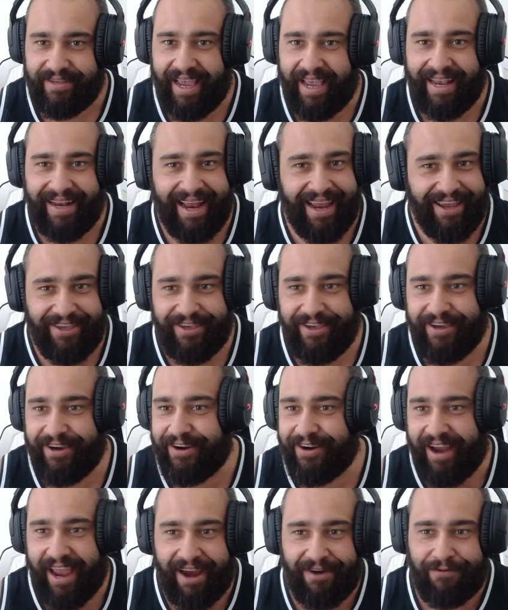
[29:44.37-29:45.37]
And I
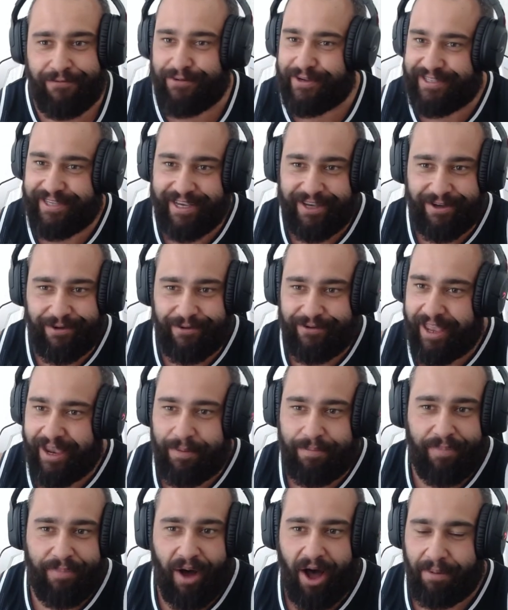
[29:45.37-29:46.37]
hear every single thing
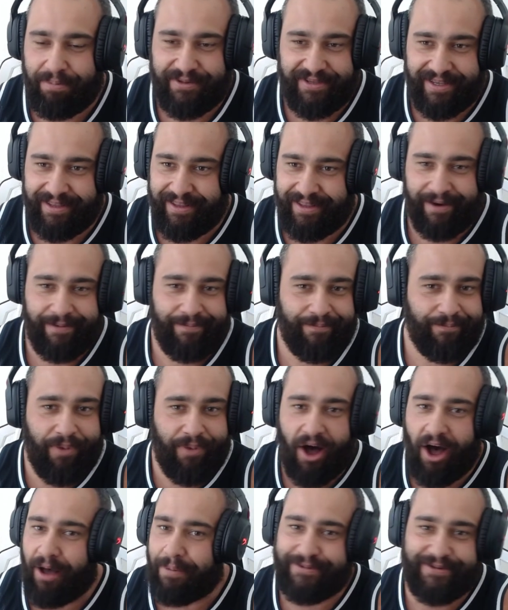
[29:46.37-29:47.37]
pops in there.
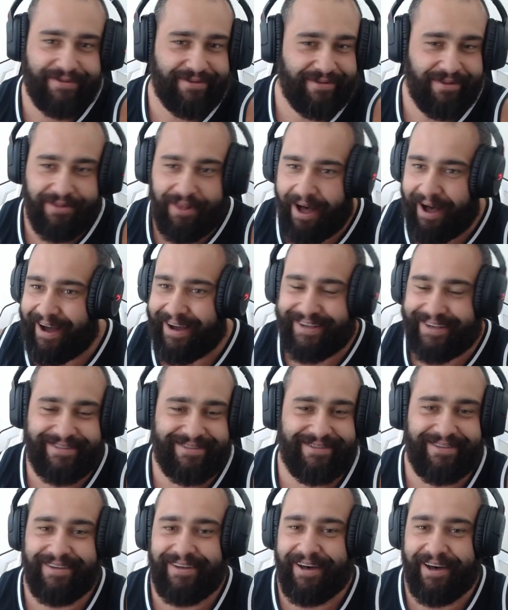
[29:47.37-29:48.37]
Pops,
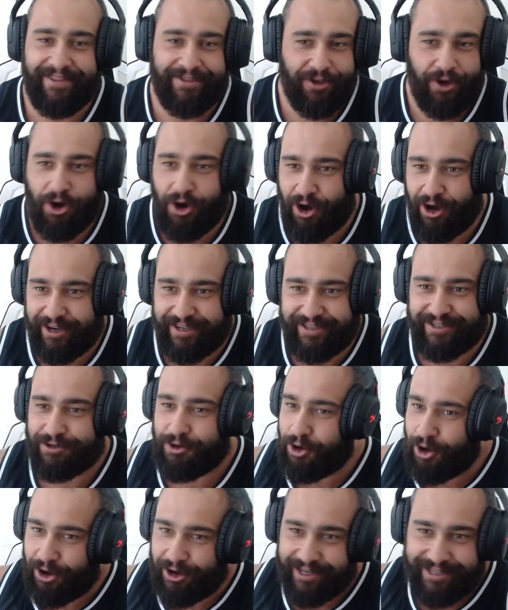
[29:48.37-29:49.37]
locks, unhooks,
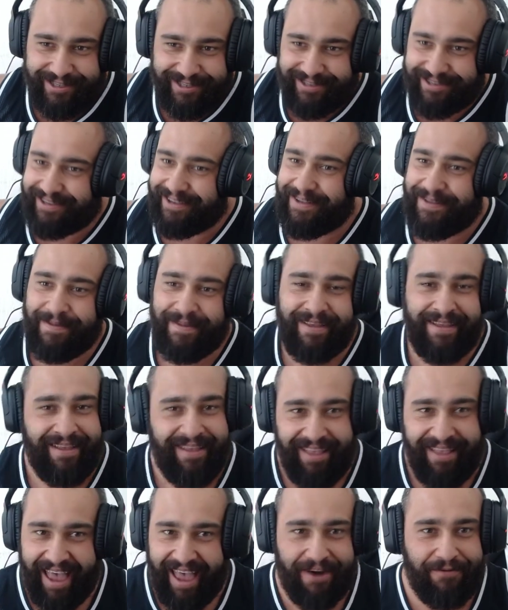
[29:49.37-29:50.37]
hooks.
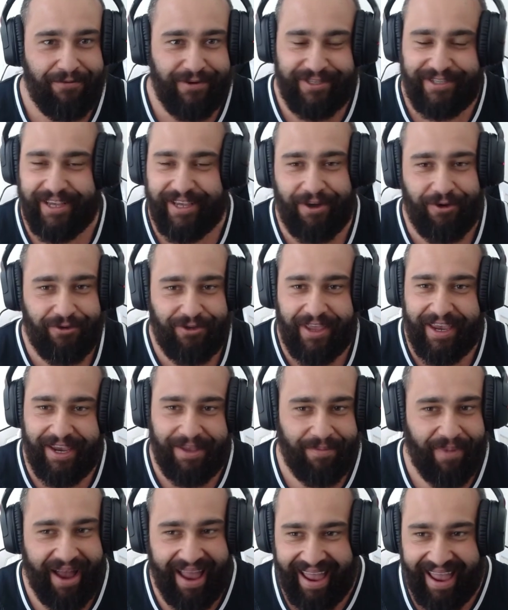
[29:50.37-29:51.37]
Every single thing in
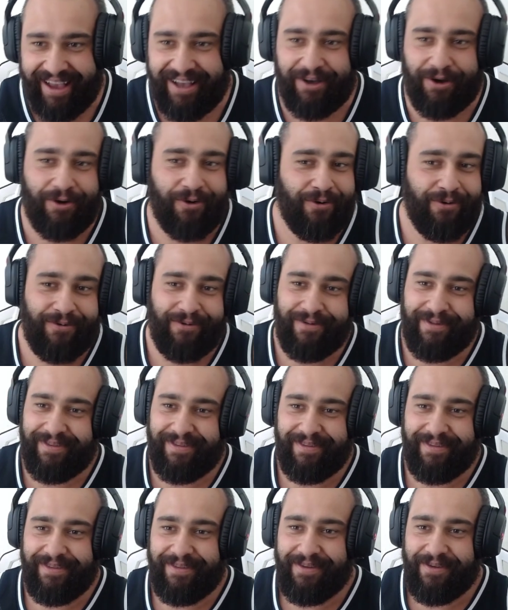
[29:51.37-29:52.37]
my ankle
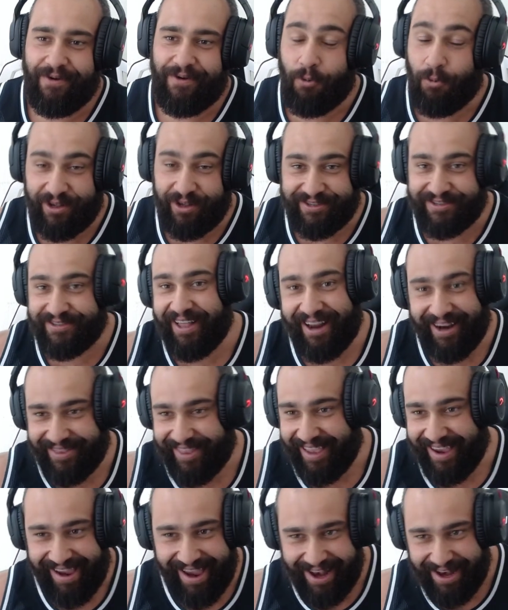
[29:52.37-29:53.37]
was not a
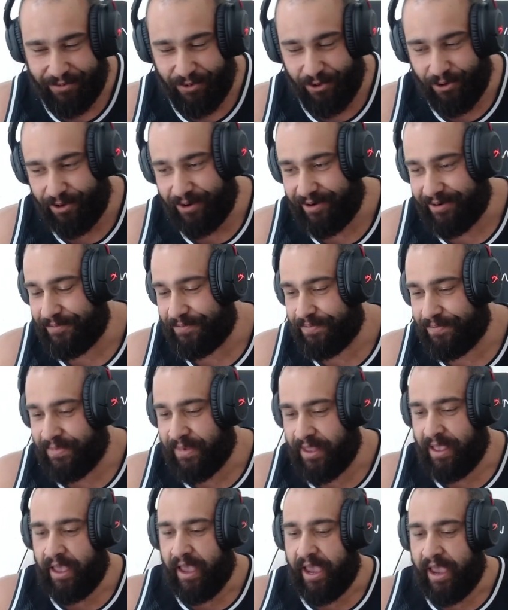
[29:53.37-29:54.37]
thing anymore.
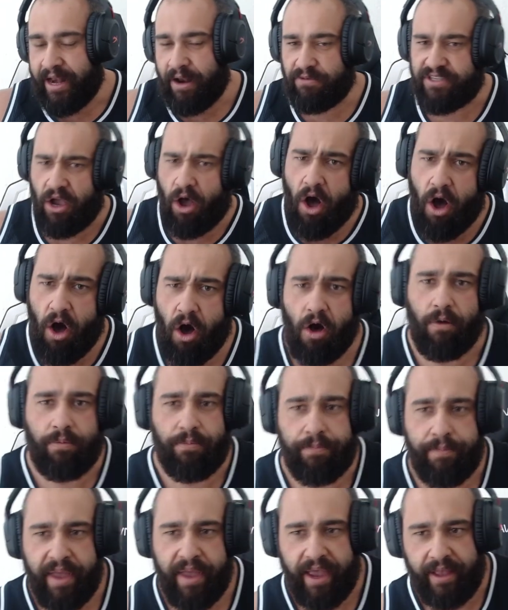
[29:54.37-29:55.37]
And I was like, oh,
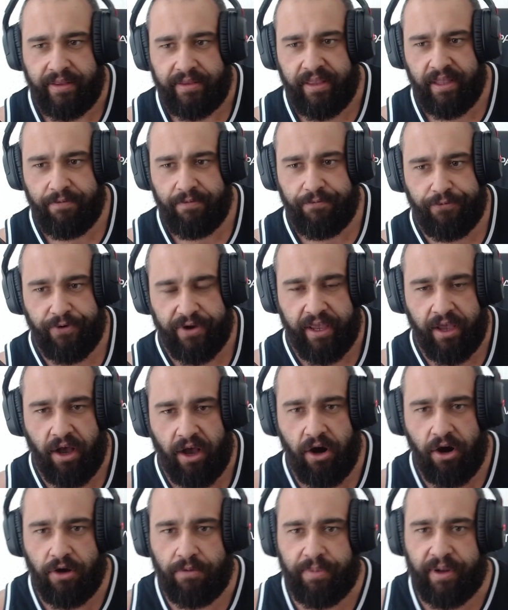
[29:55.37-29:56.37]
man, that freaking
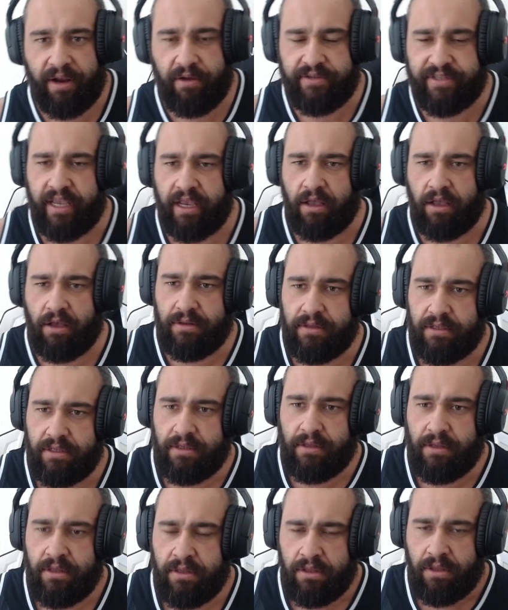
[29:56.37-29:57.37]
hurt. But I was like,
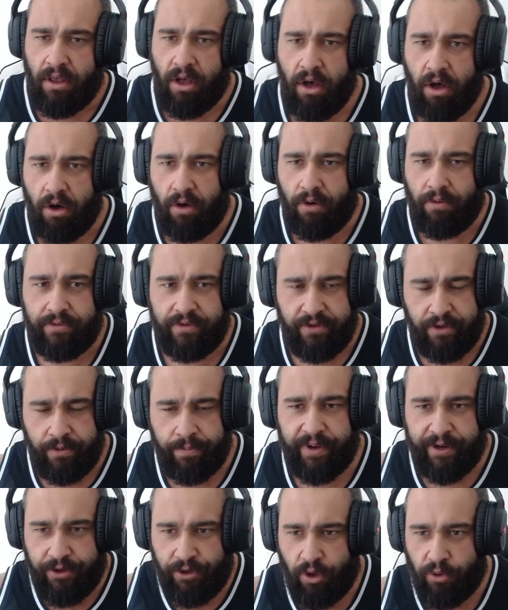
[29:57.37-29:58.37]
oh, but
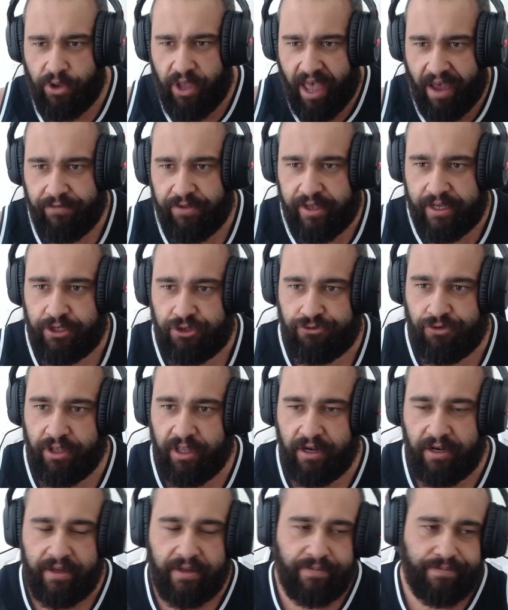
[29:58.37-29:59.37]
you know, you have the
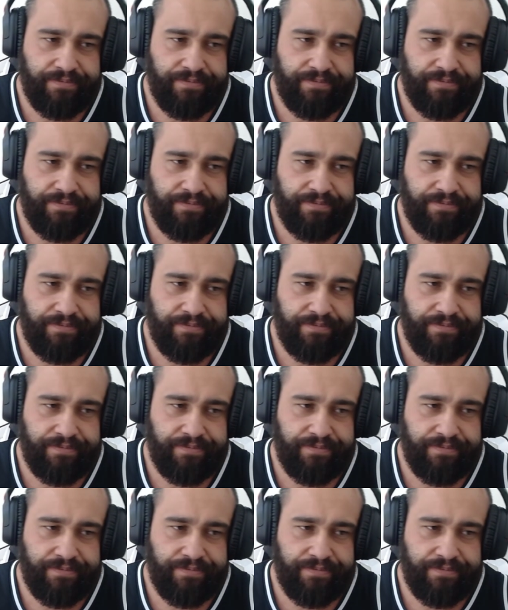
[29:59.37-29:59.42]
adrenaline.